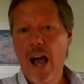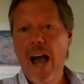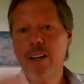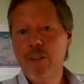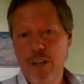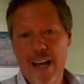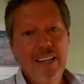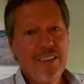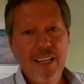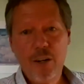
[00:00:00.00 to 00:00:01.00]
I don't. I
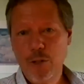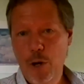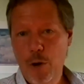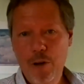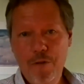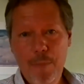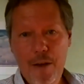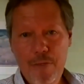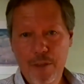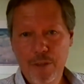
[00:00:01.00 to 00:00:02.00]
guess I don't know enough
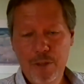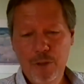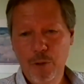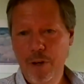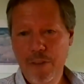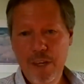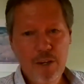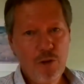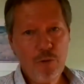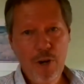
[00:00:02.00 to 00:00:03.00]
about the the story of the
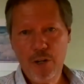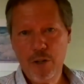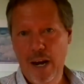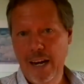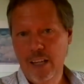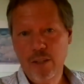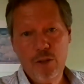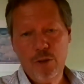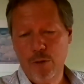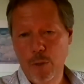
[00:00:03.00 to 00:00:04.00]
hidden treasure. I guess
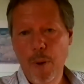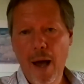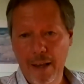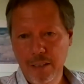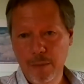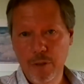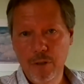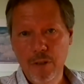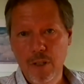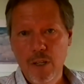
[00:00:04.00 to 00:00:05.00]
it's certainly
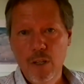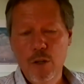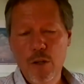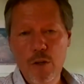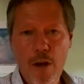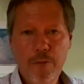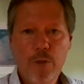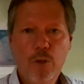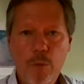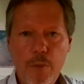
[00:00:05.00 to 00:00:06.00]
possible. You you have to
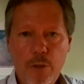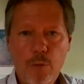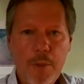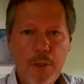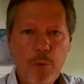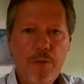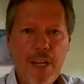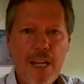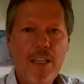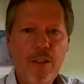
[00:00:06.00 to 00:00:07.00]
assume that the Romans would have
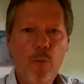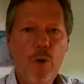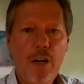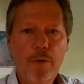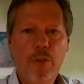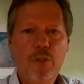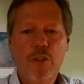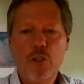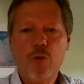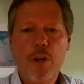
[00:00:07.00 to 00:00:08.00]
taken whatever was in
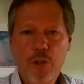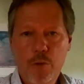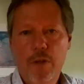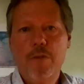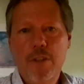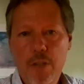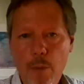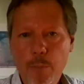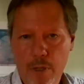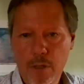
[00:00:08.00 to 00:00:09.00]
the treasury of the
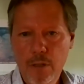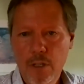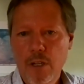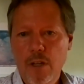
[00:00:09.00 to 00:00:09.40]
temple.